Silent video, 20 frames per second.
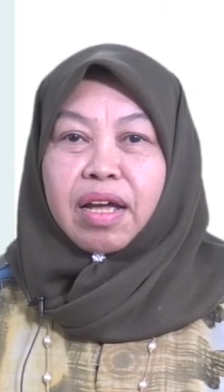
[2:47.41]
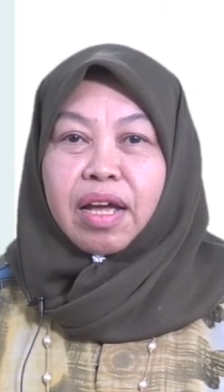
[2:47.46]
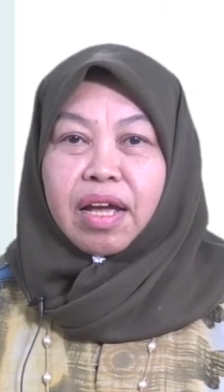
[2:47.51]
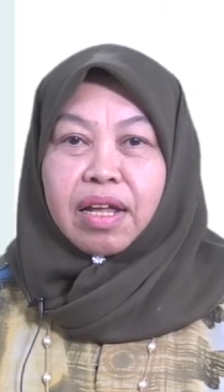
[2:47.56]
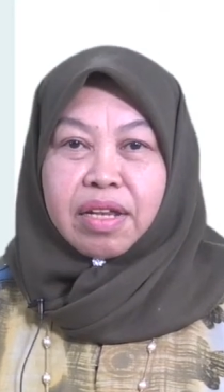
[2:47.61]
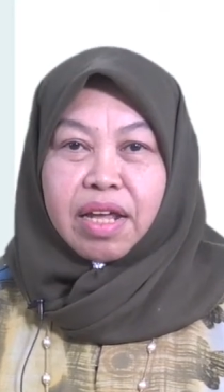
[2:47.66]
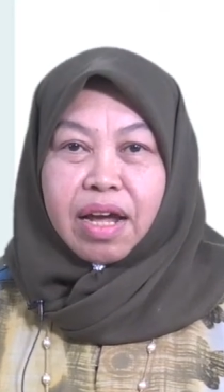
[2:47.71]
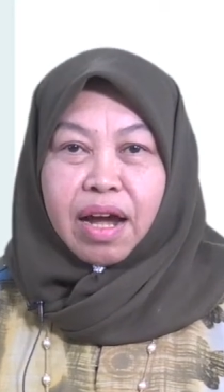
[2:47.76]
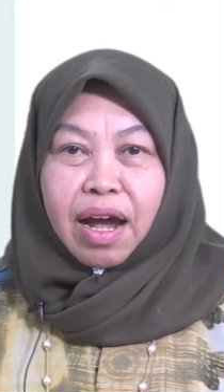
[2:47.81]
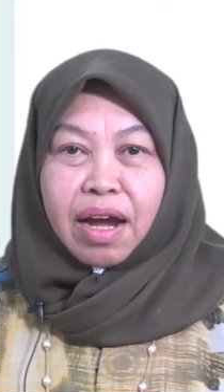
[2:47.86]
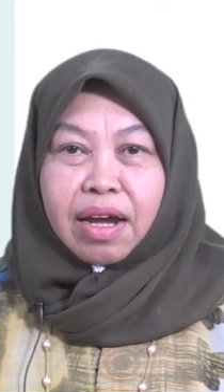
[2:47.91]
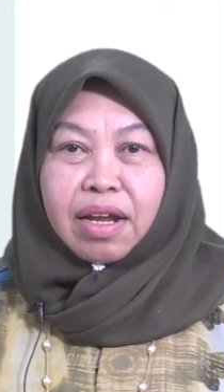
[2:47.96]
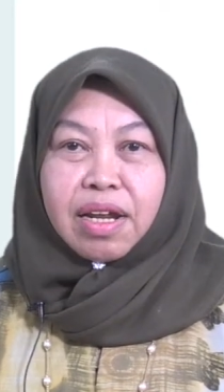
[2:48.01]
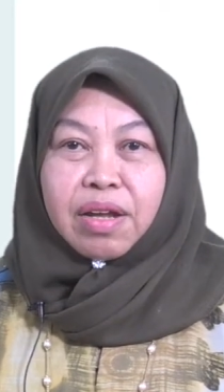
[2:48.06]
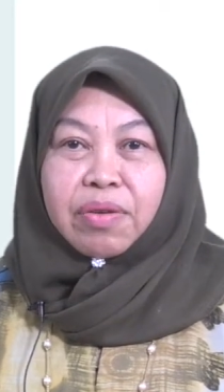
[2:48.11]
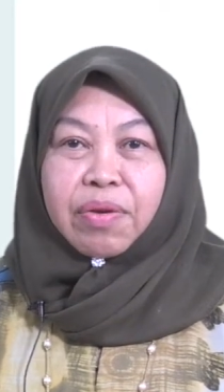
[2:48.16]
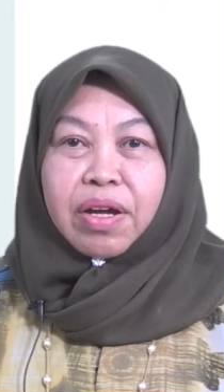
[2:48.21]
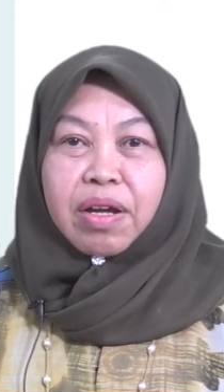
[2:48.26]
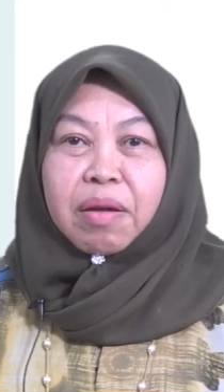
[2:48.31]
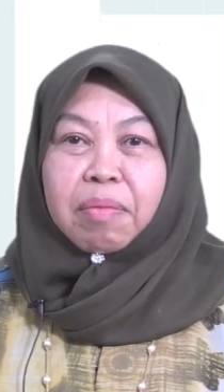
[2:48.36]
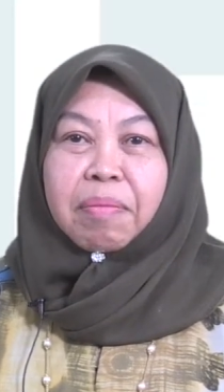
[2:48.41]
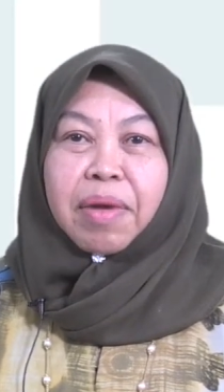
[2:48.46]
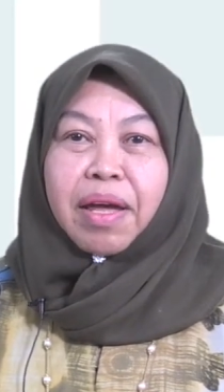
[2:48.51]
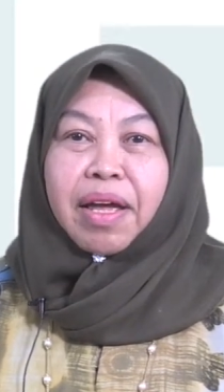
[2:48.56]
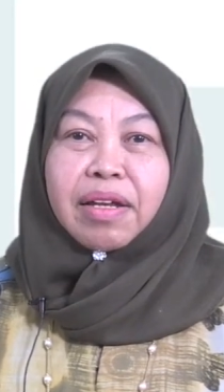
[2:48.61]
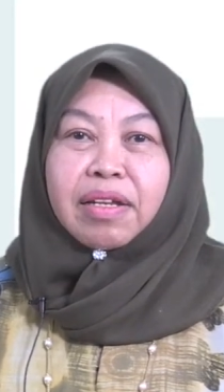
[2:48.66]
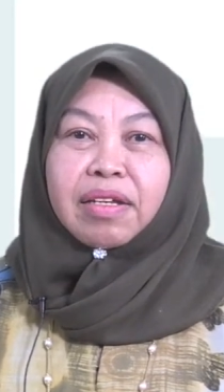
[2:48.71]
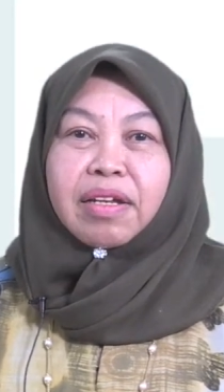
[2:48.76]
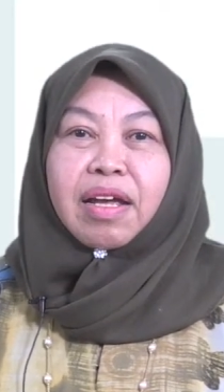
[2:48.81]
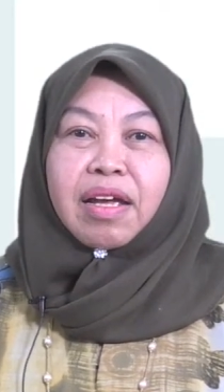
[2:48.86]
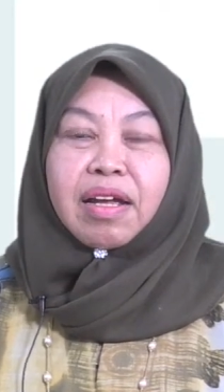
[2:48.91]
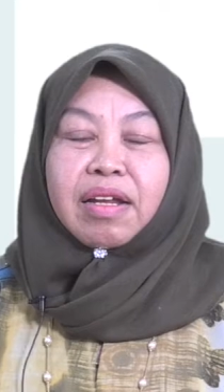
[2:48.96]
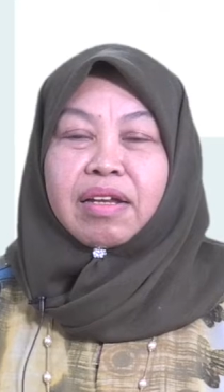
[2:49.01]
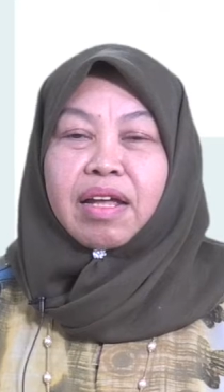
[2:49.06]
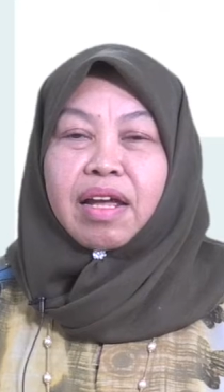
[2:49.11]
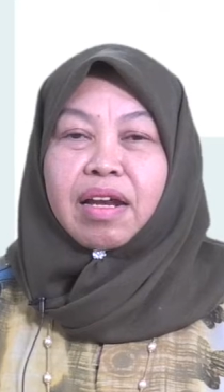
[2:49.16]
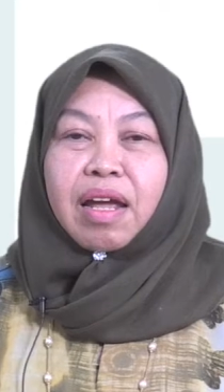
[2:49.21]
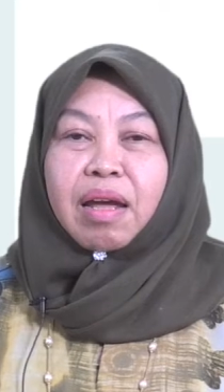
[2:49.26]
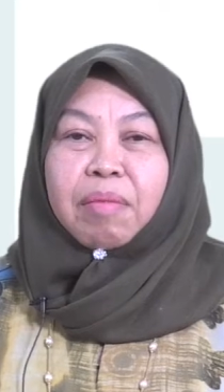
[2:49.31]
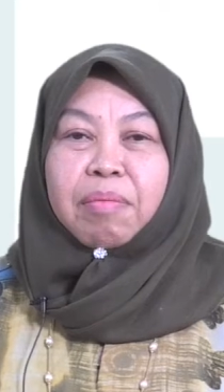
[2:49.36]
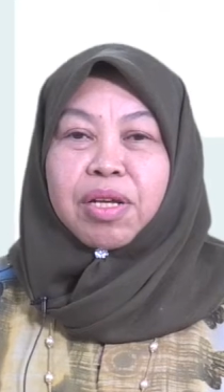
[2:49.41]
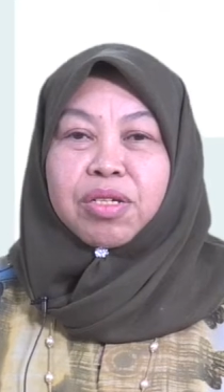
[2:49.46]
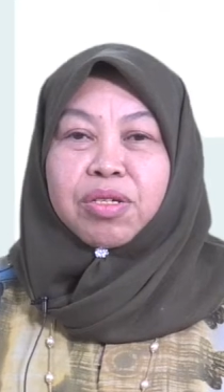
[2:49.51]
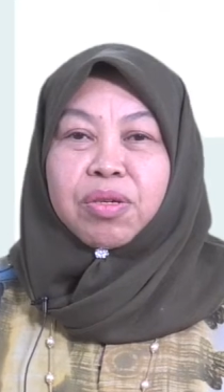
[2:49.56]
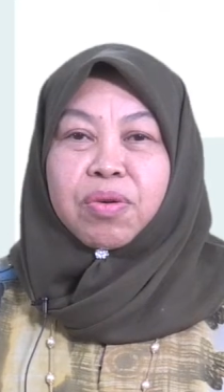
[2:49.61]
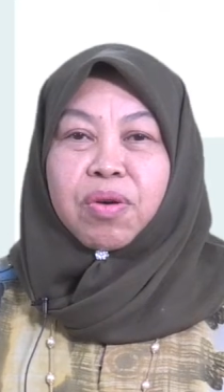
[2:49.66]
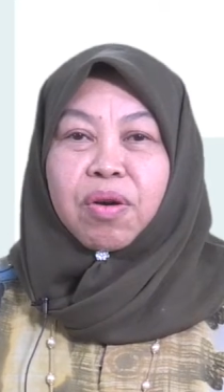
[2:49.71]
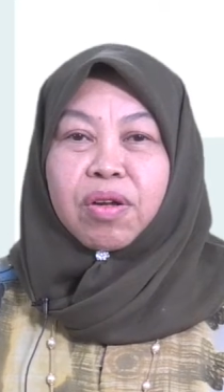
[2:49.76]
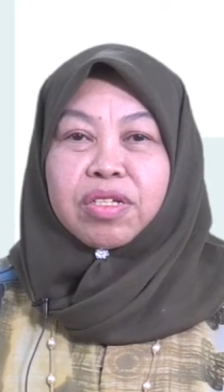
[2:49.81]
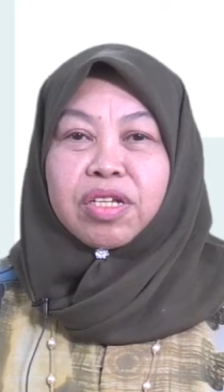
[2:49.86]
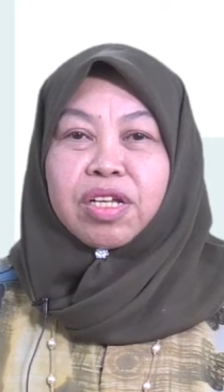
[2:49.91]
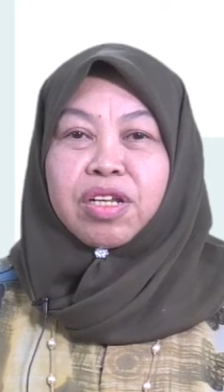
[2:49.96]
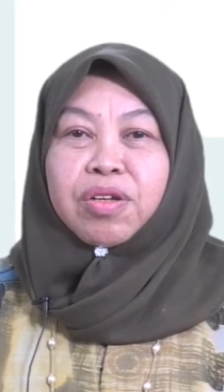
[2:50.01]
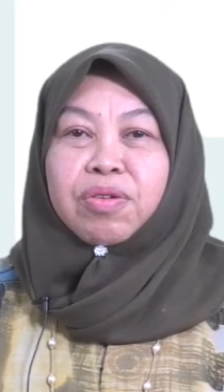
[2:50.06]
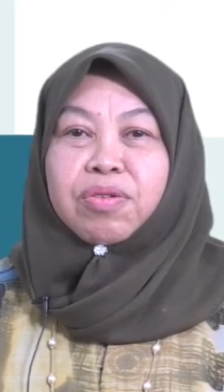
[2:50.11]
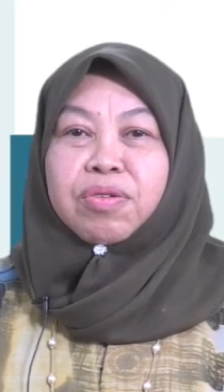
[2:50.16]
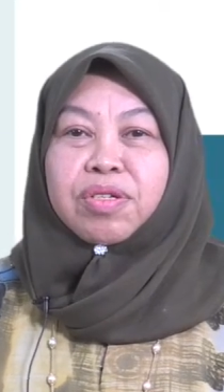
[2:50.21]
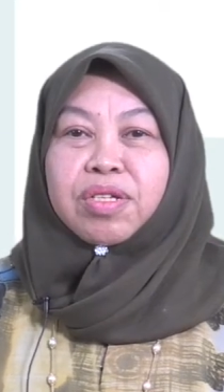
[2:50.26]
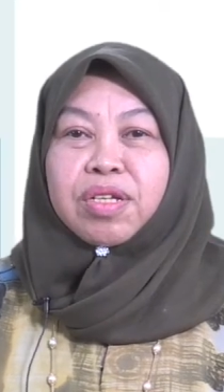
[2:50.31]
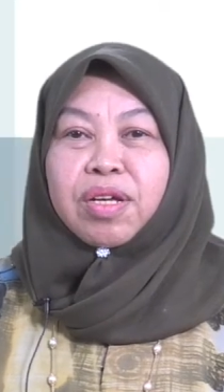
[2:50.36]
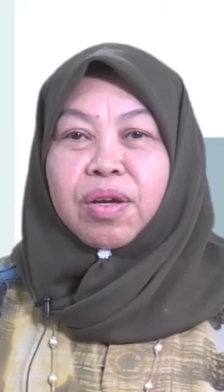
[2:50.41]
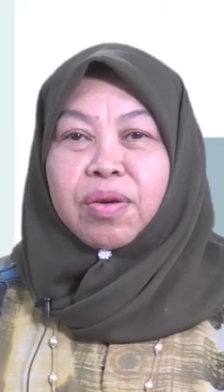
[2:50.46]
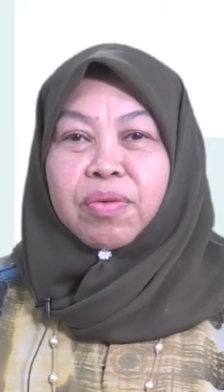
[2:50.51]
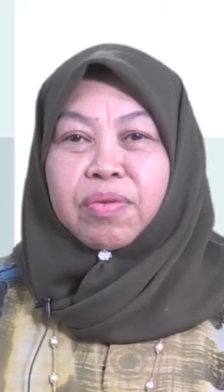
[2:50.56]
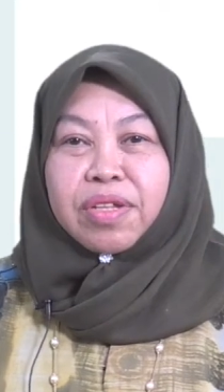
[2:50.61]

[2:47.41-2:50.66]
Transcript: and they highly recommend that MSU continues